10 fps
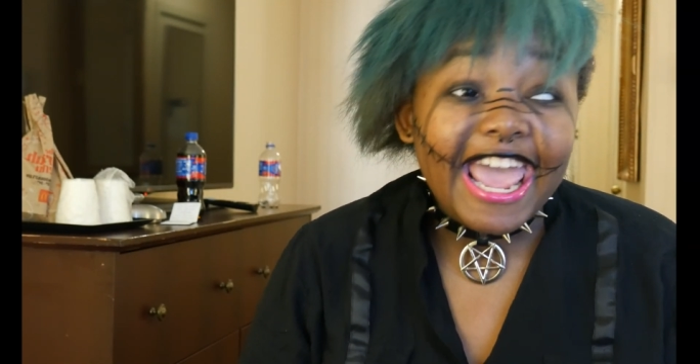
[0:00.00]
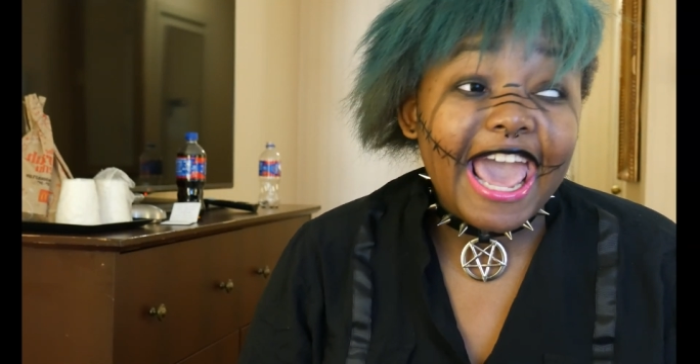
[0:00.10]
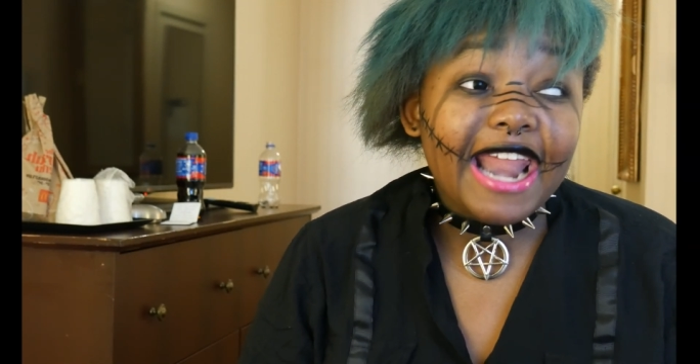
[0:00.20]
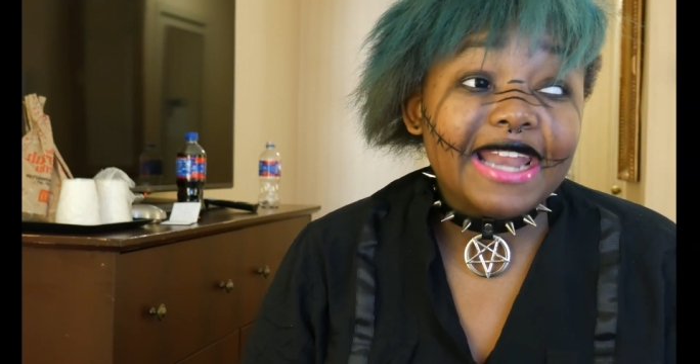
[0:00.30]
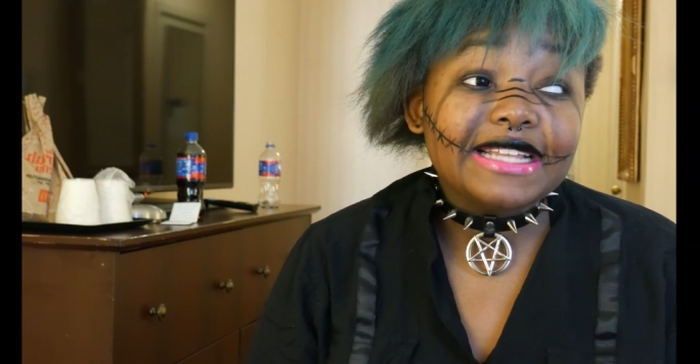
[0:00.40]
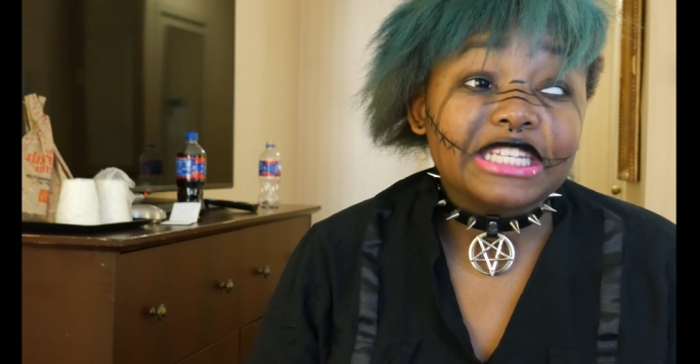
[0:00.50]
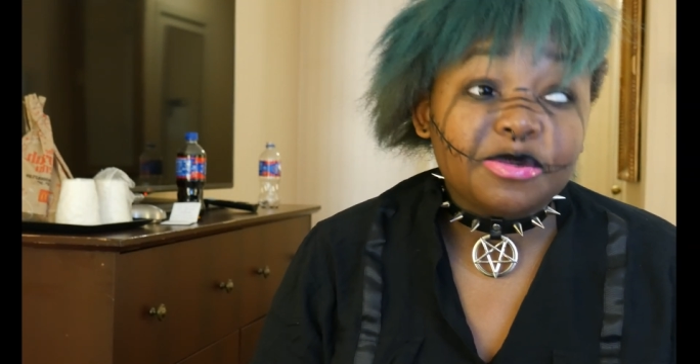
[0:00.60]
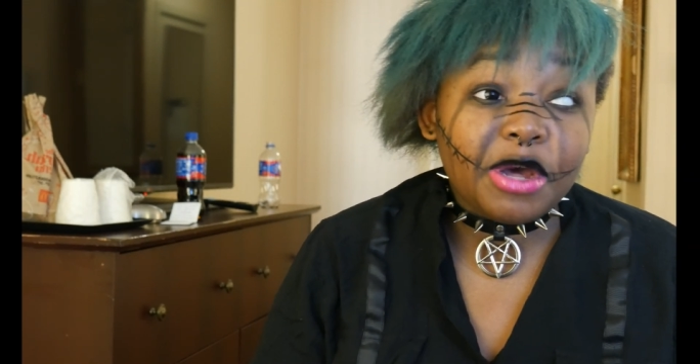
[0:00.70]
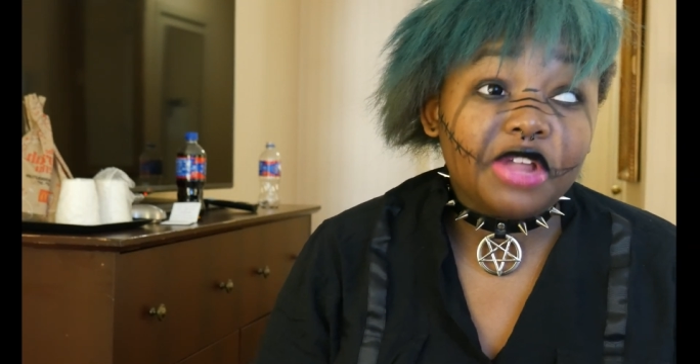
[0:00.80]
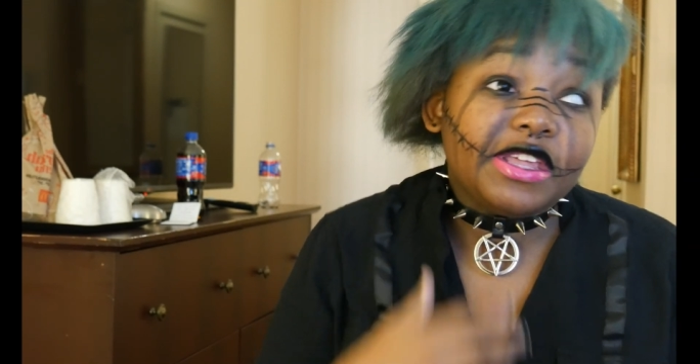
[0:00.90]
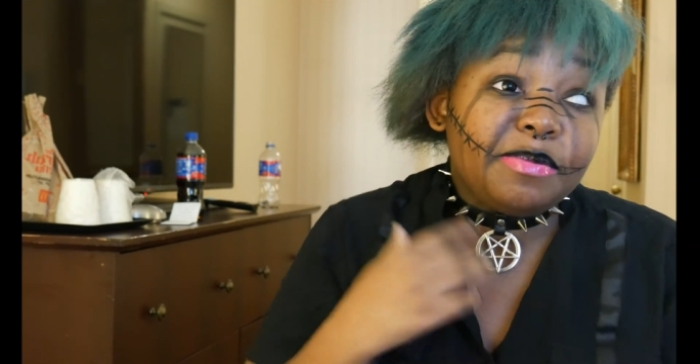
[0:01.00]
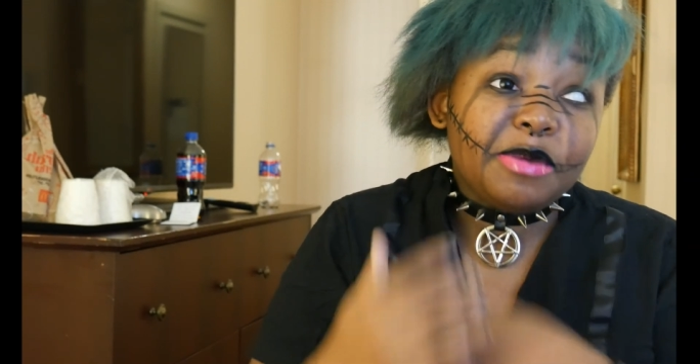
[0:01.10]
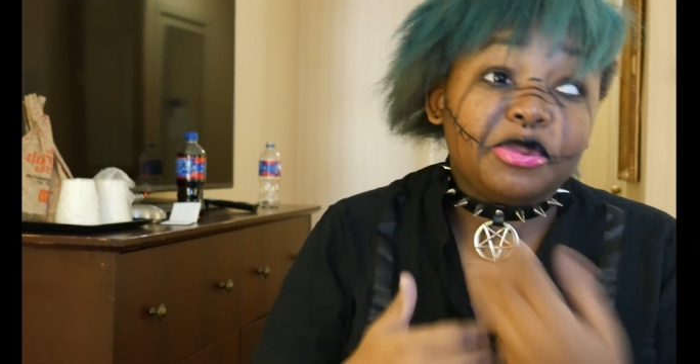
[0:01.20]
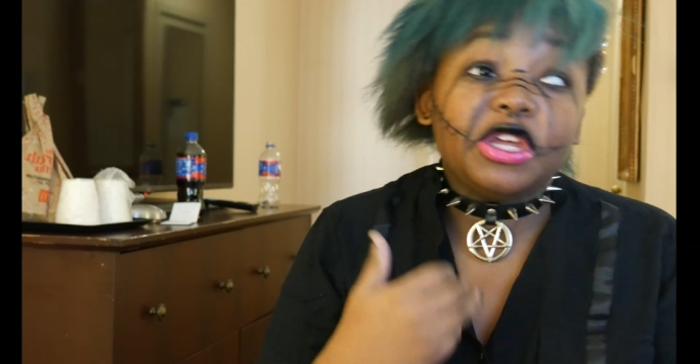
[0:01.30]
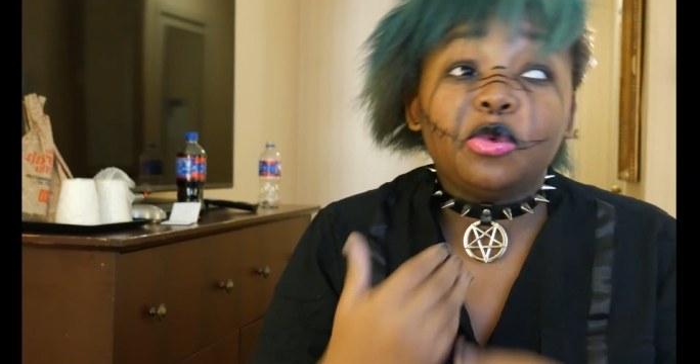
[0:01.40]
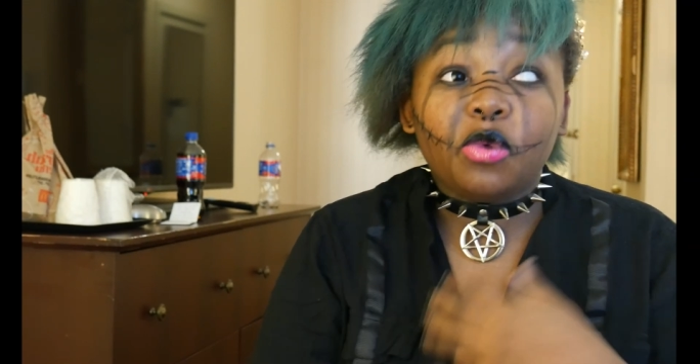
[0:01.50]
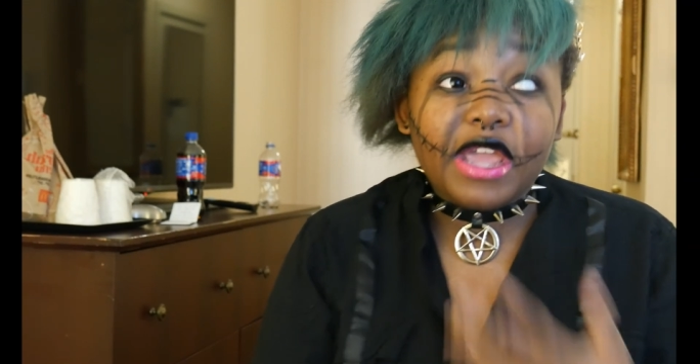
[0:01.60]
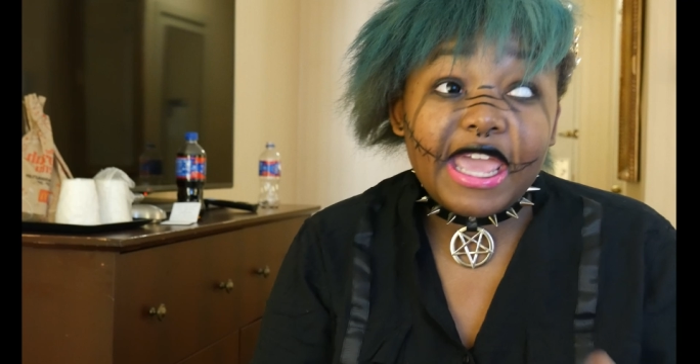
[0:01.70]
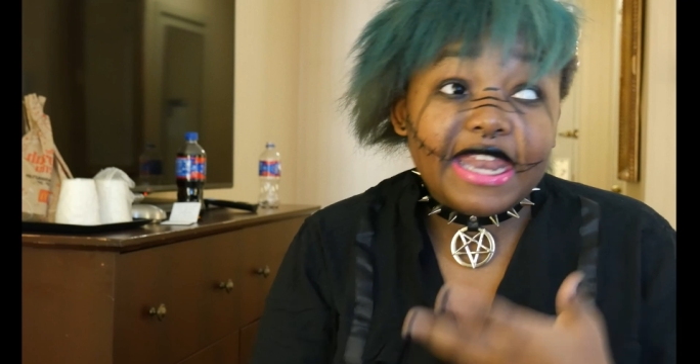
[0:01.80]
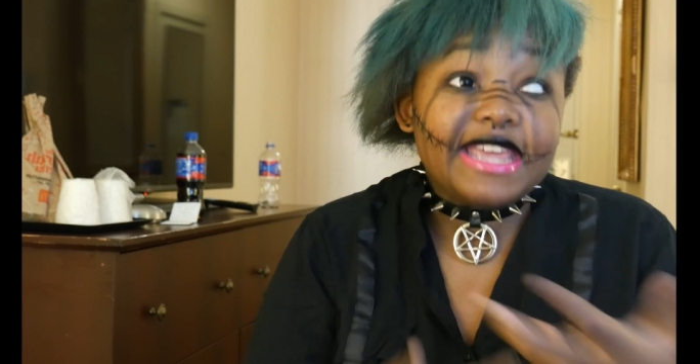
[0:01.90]
and it is a spell that people and
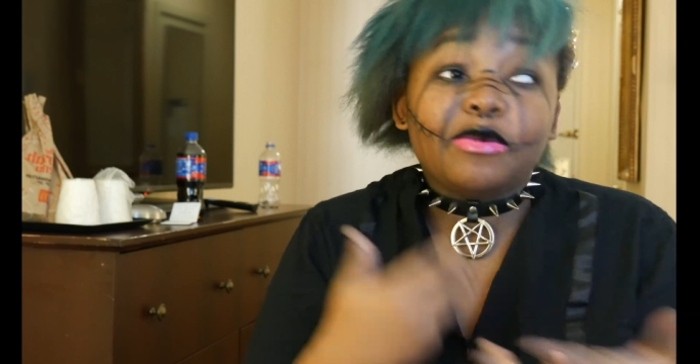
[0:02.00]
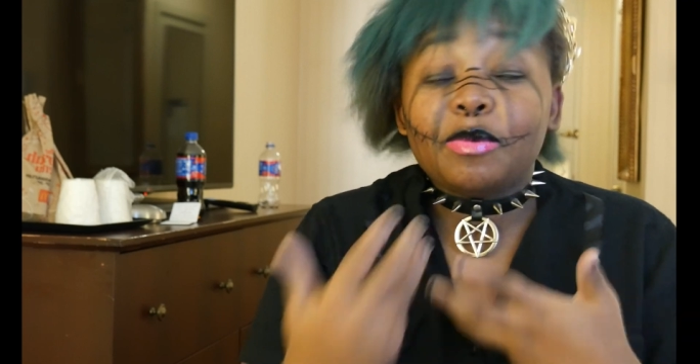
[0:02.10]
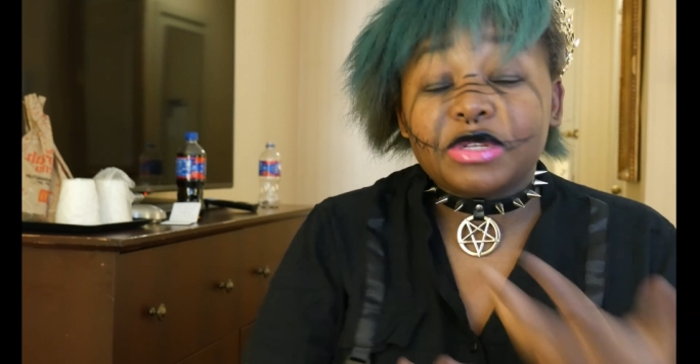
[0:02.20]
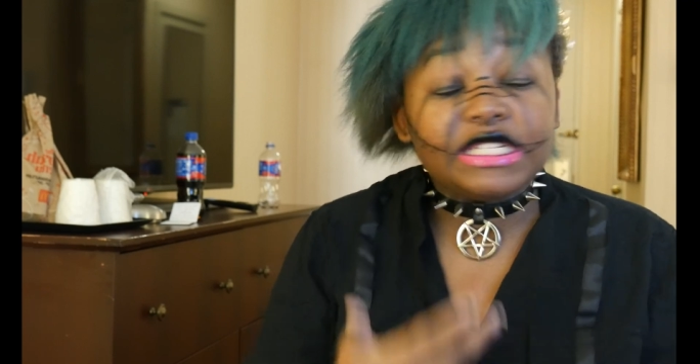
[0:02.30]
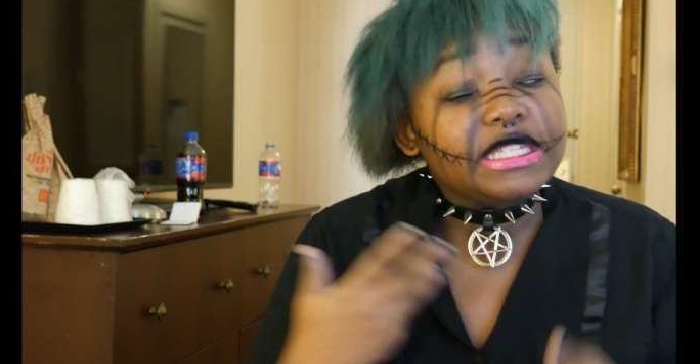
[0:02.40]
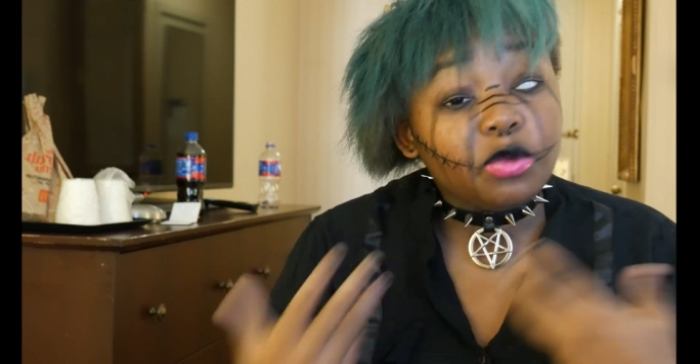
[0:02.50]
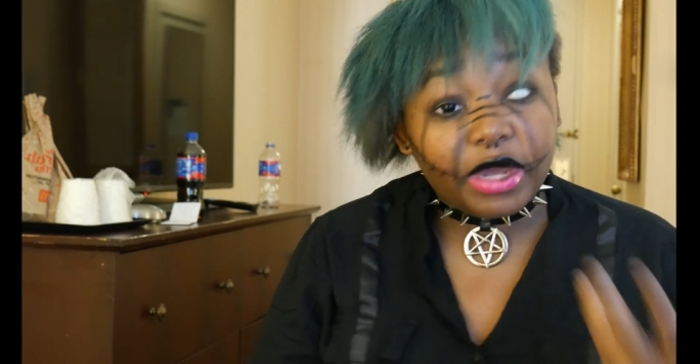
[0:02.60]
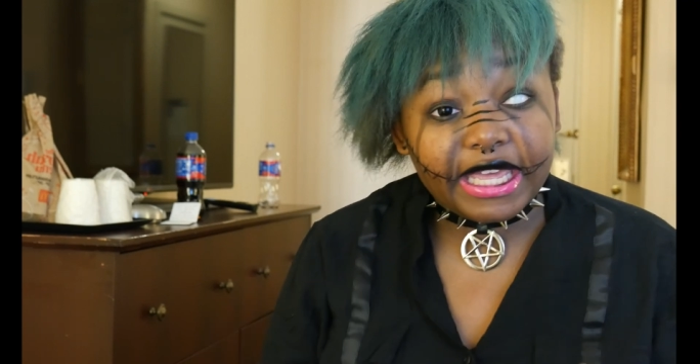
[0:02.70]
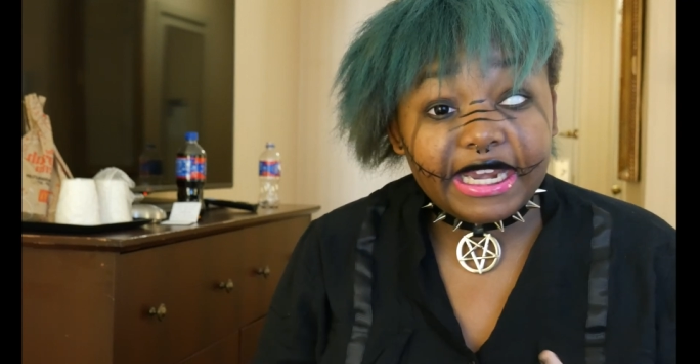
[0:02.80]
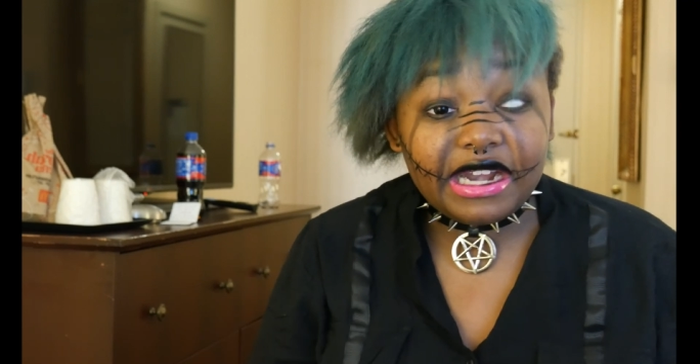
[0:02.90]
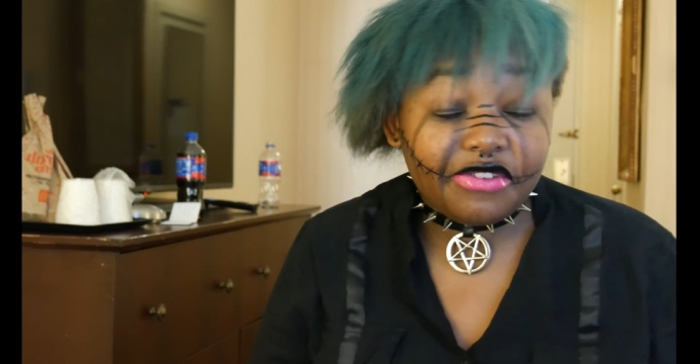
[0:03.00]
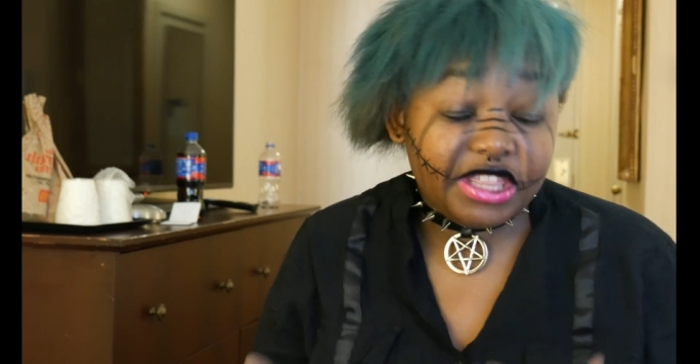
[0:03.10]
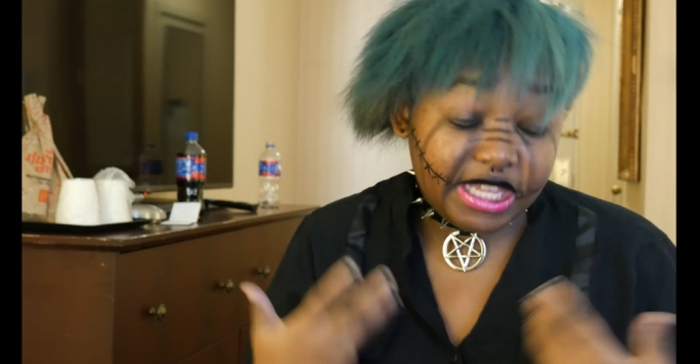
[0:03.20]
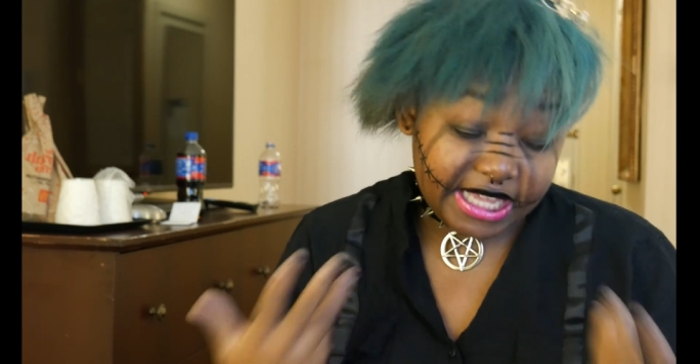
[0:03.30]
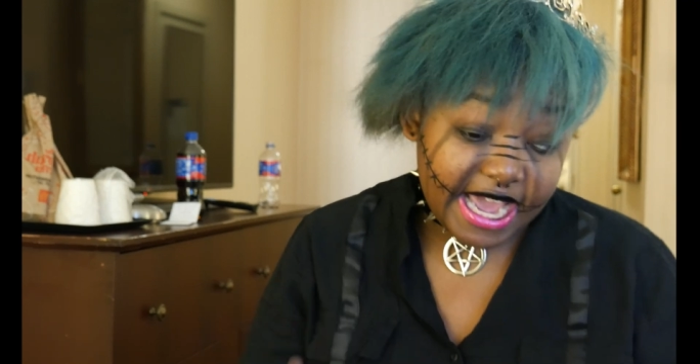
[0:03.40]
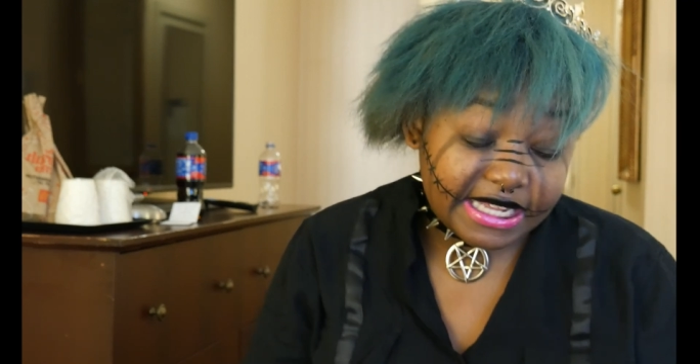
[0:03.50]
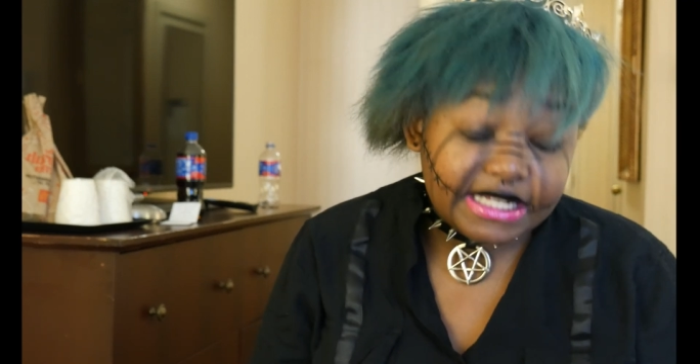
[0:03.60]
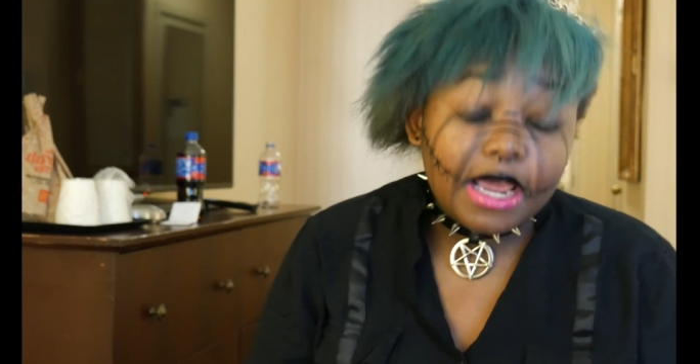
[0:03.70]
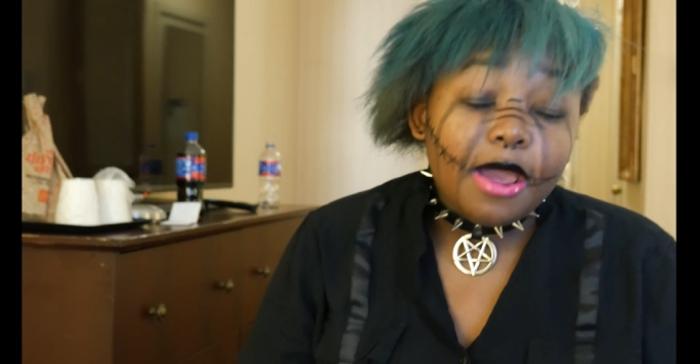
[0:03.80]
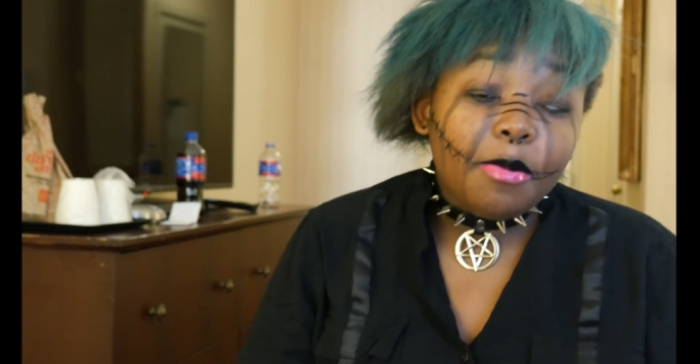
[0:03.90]
it represents the Wiccan and everything, yes,